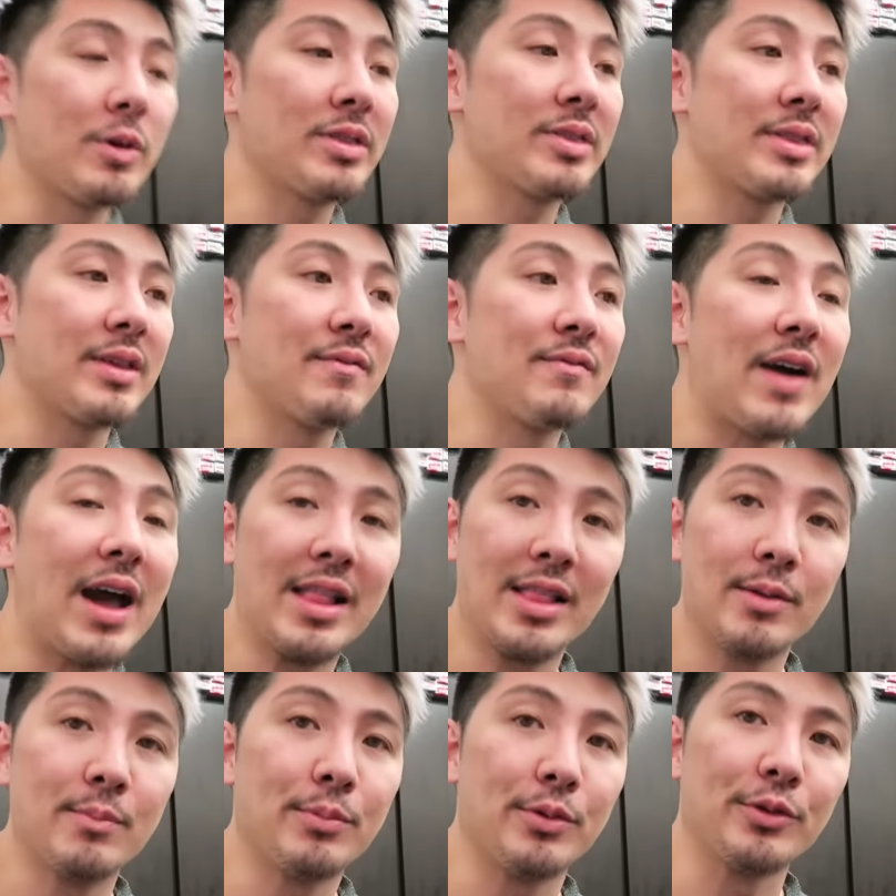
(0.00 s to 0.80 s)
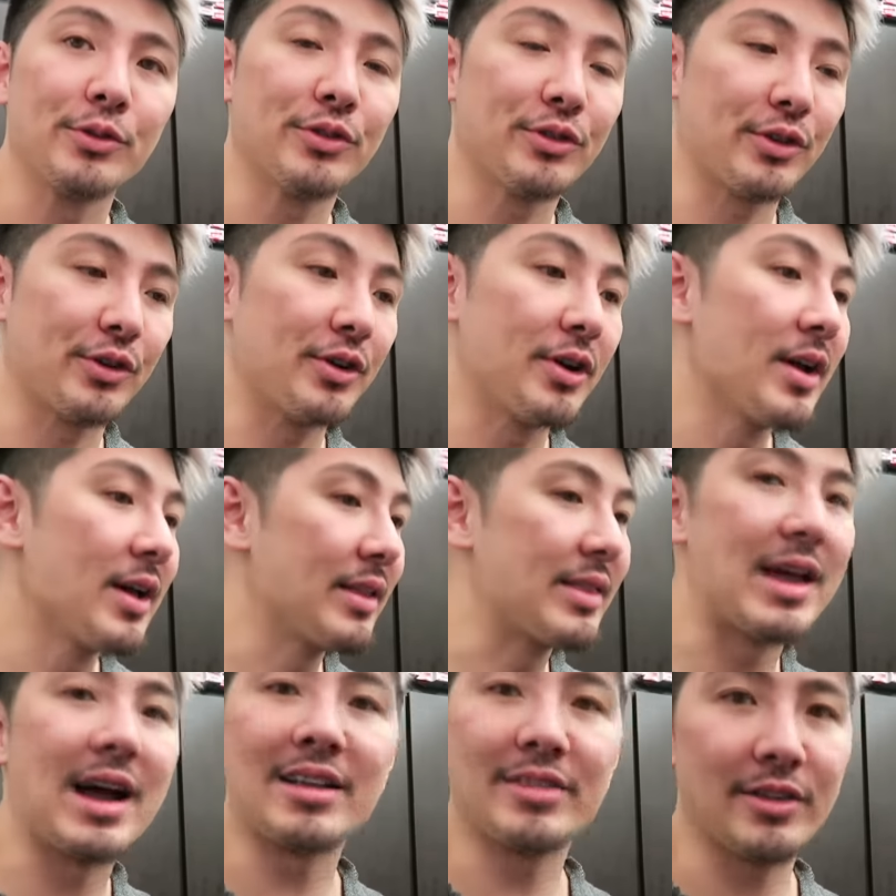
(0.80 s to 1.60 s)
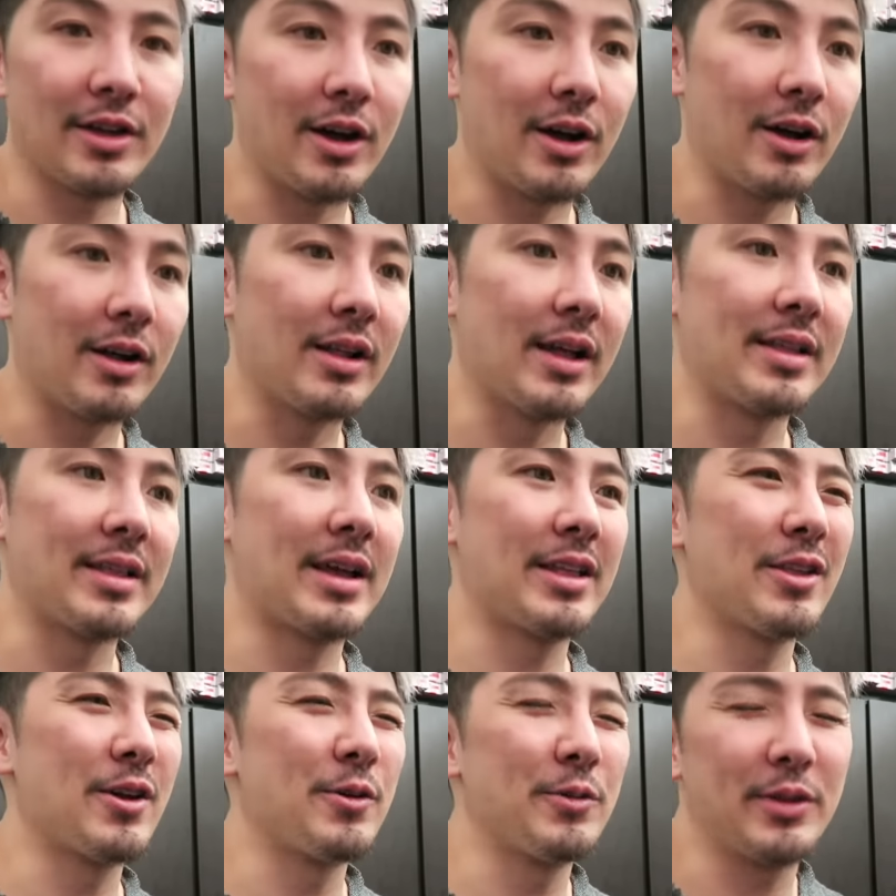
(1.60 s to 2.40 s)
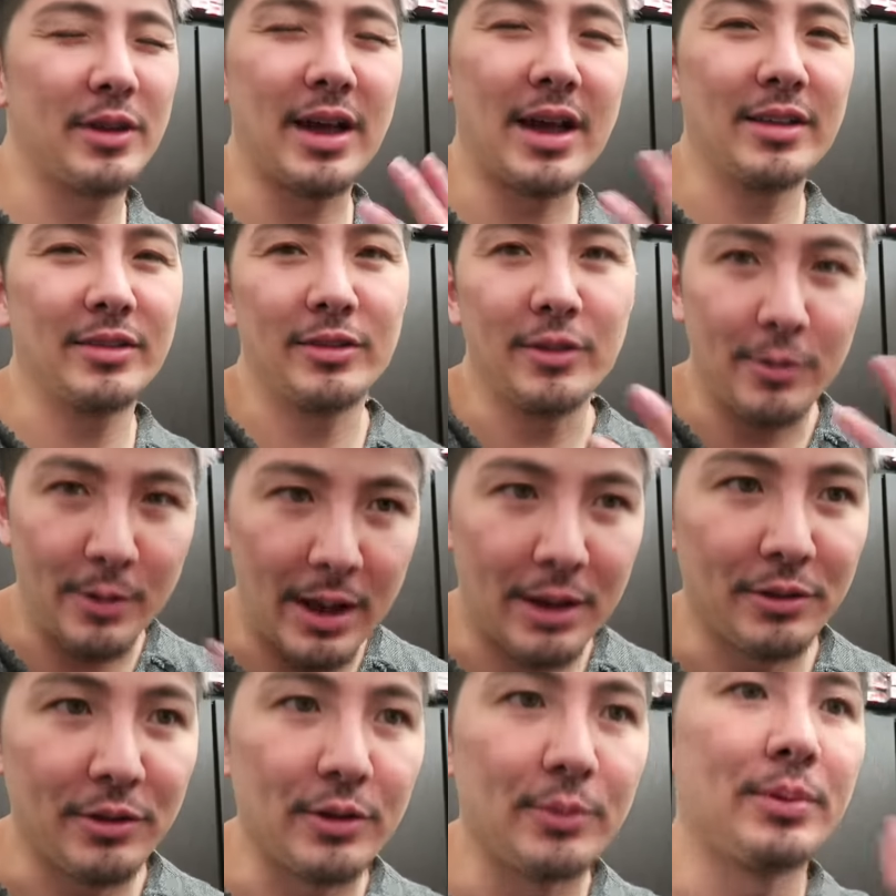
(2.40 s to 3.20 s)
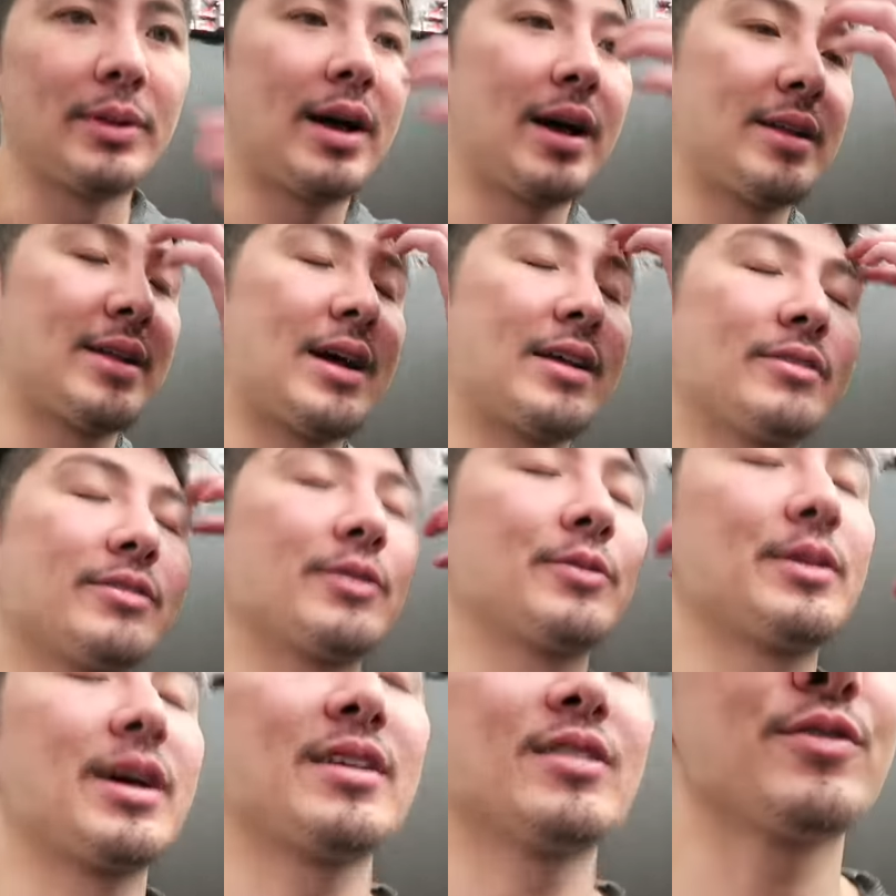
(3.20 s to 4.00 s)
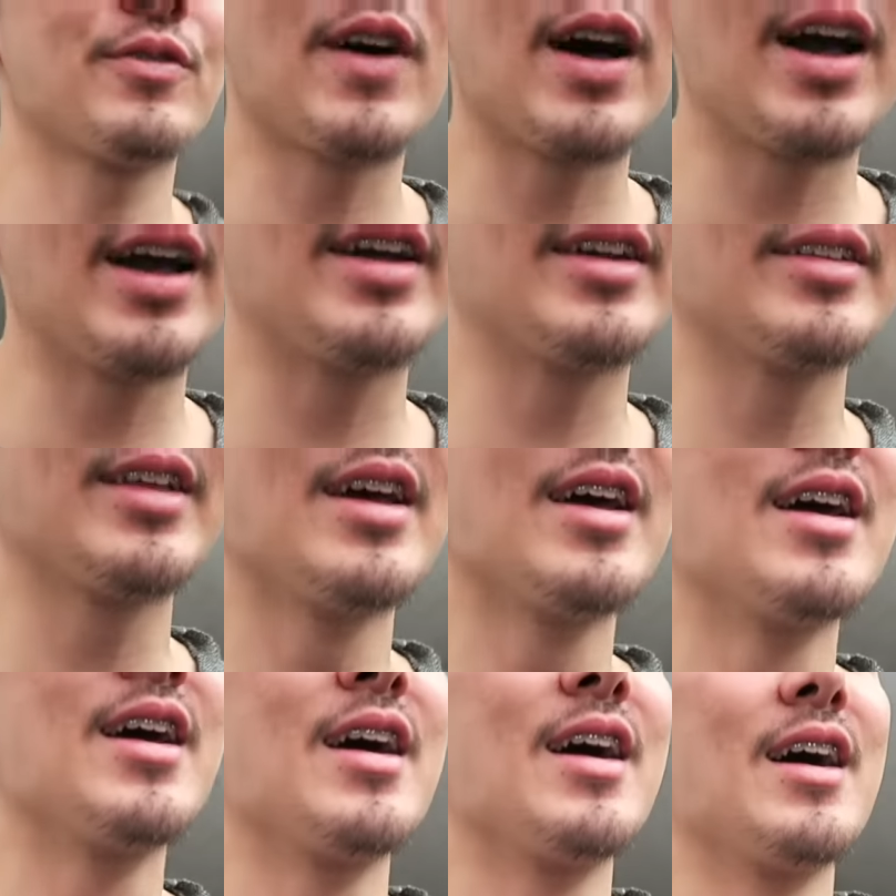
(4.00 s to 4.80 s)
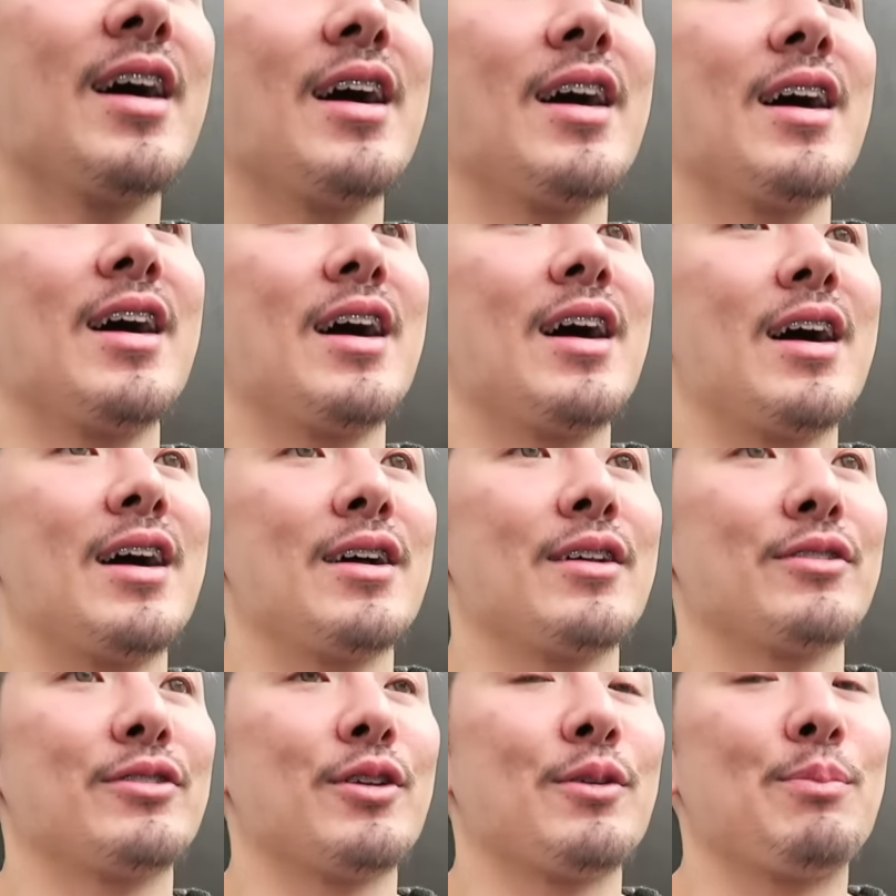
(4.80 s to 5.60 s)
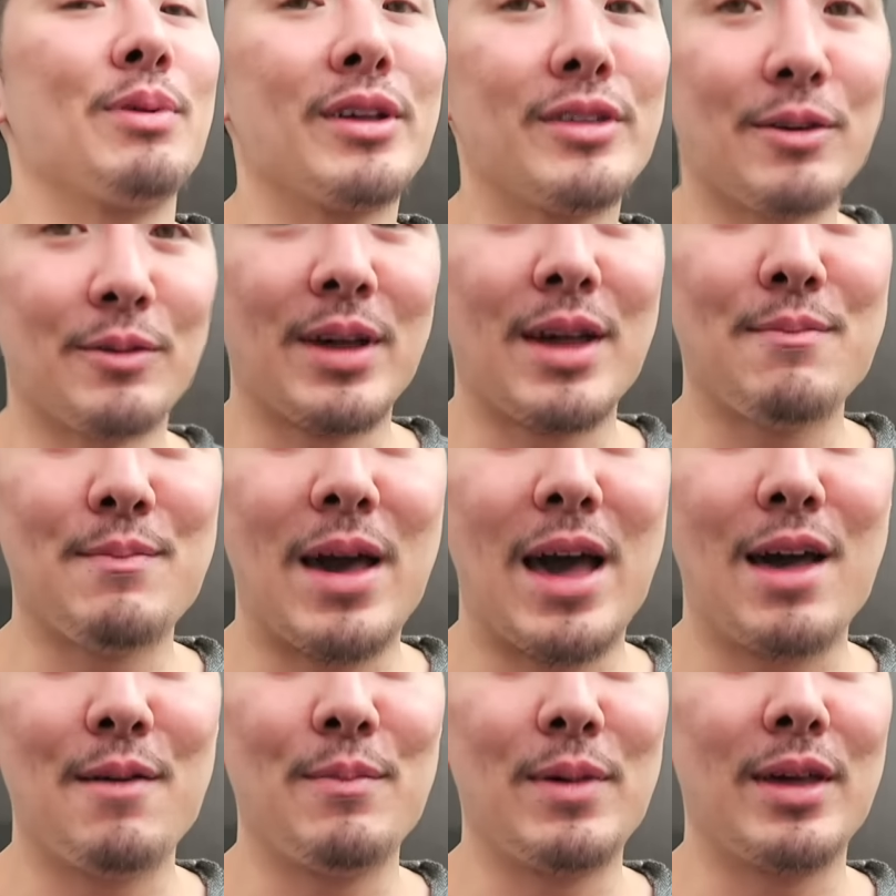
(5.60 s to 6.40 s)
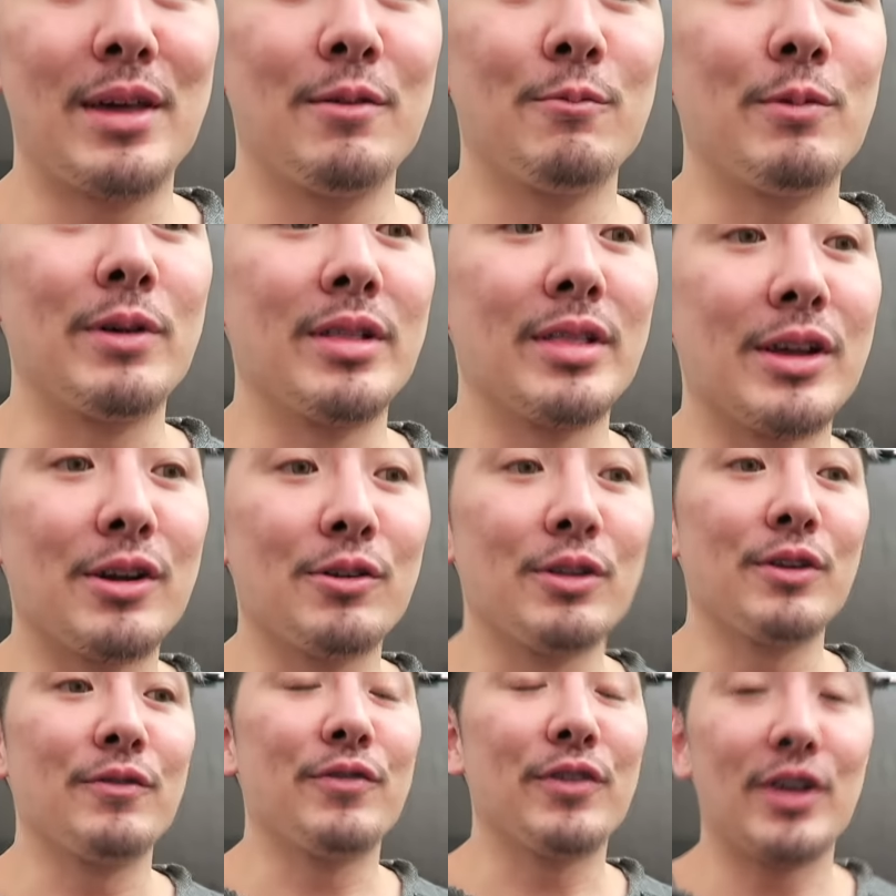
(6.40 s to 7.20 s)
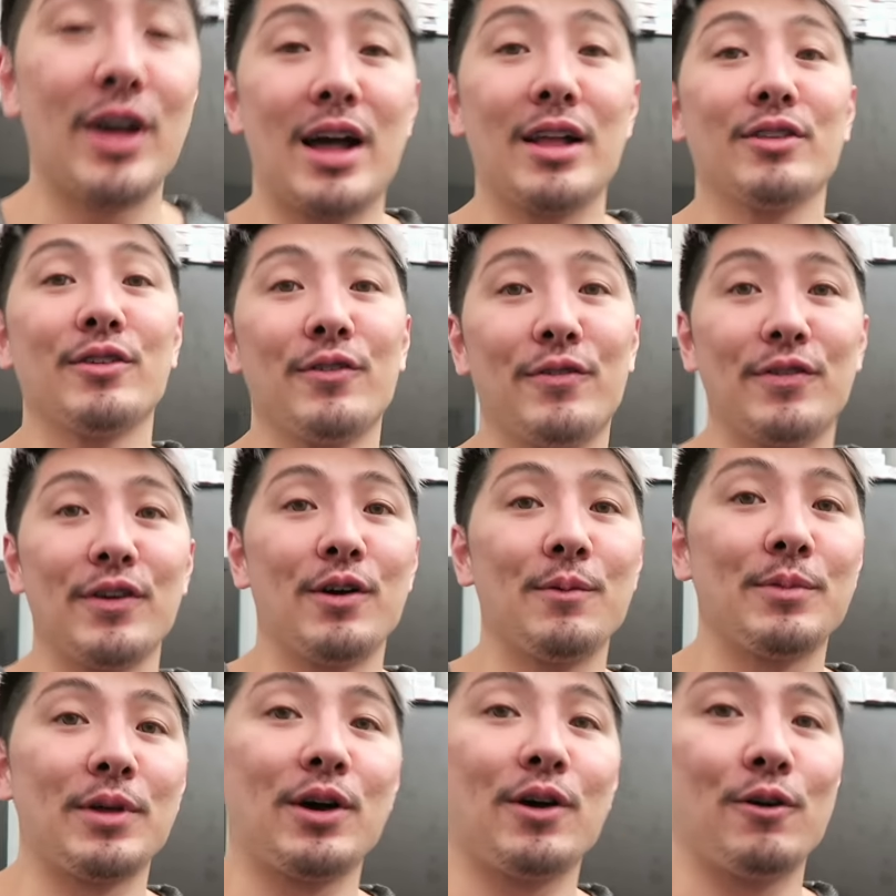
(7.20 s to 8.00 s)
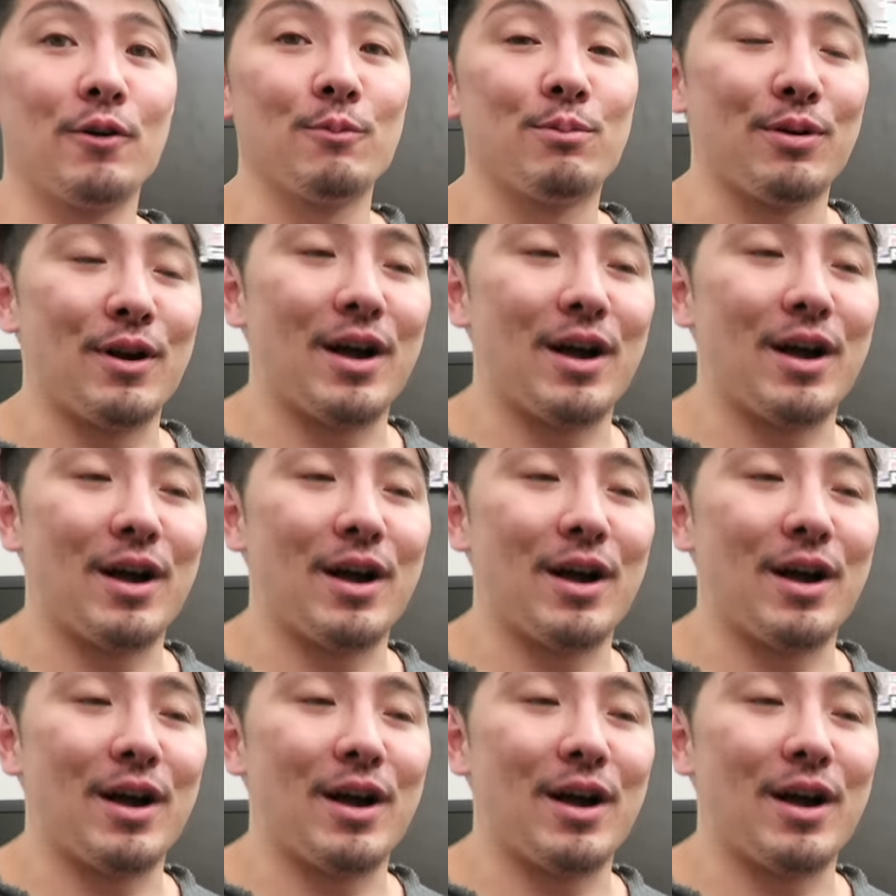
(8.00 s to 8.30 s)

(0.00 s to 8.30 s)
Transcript: with the Violet Booster. That's all, and I know you guys know how to apply that, so that's fine. So please don't get mad at me. We literally forgot to film the whole